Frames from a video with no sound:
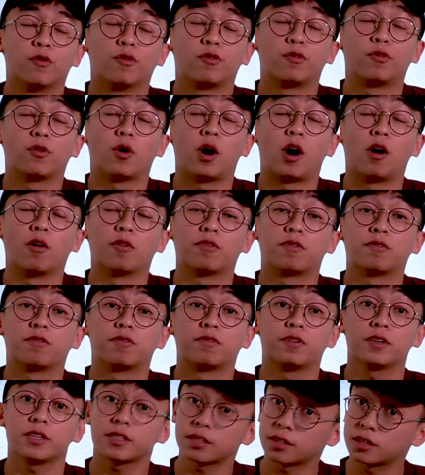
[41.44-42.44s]
for our
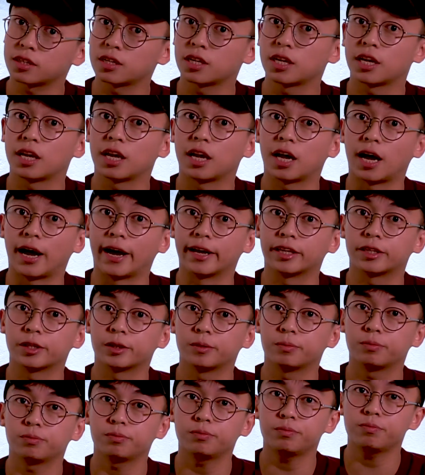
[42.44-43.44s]
first
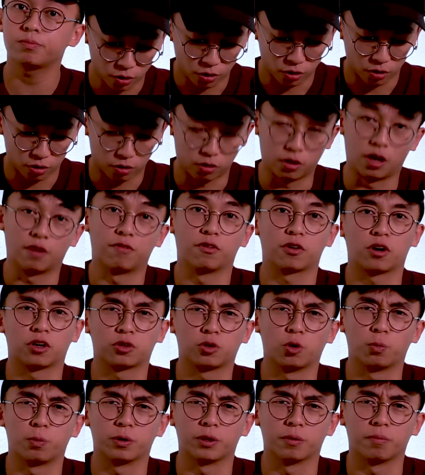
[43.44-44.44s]
item, oh yeah, I forgot
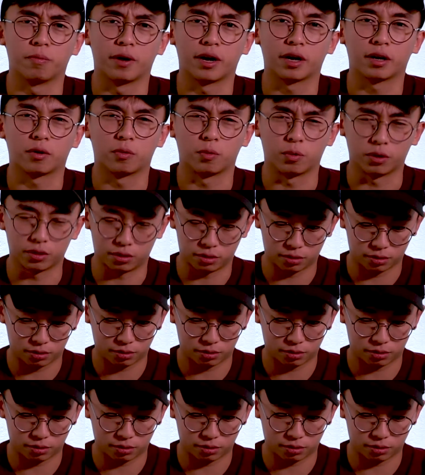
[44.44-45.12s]
to open the bag. What?